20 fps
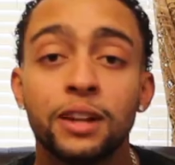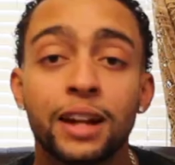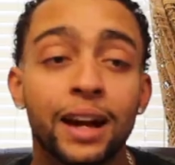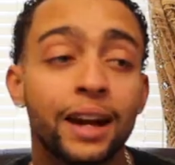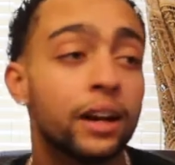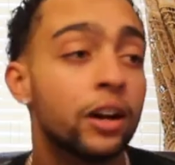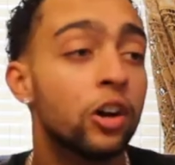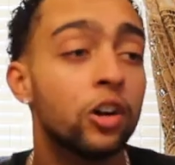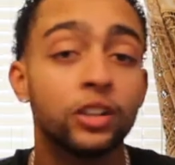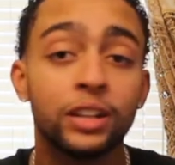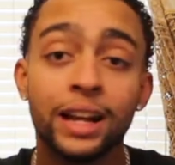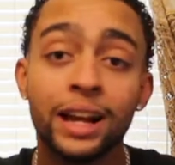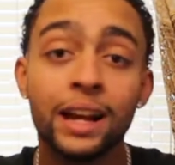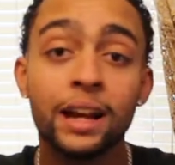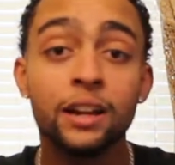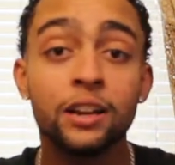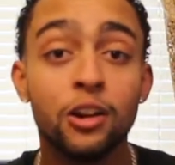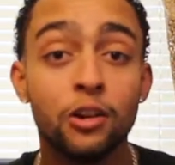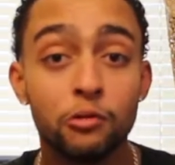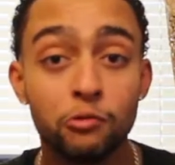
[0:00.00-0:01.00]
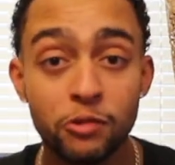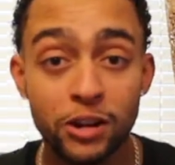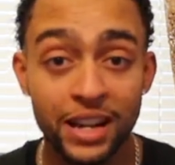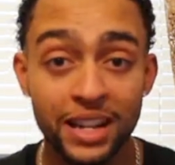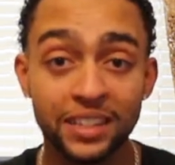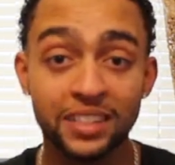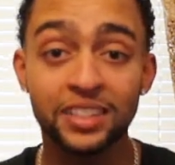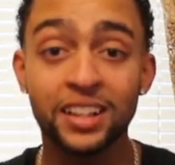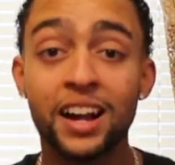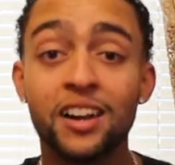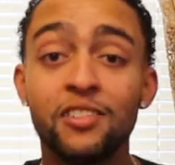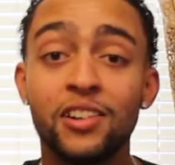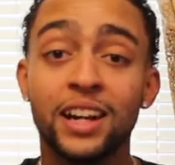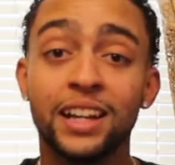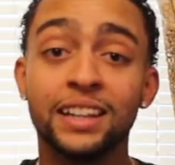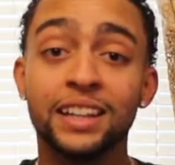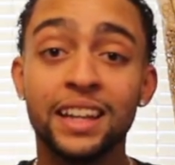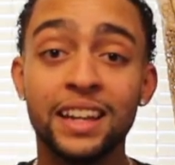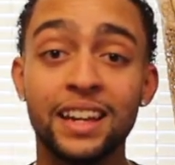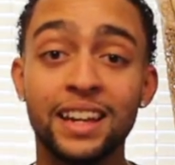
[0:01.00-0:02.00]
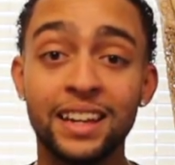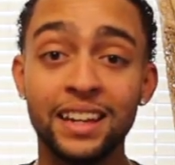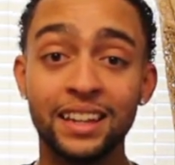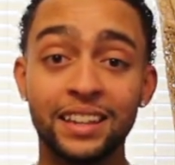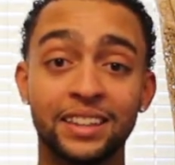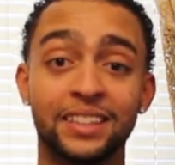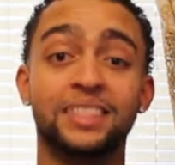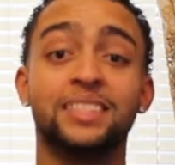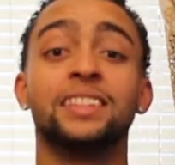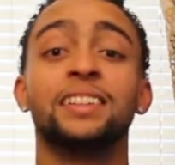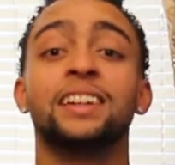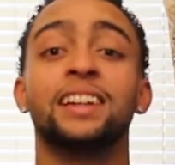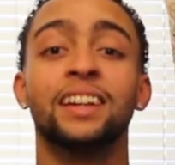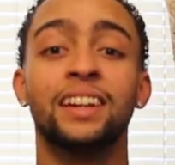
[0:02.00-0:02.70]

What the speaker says: when I go, there ain't no resale on these.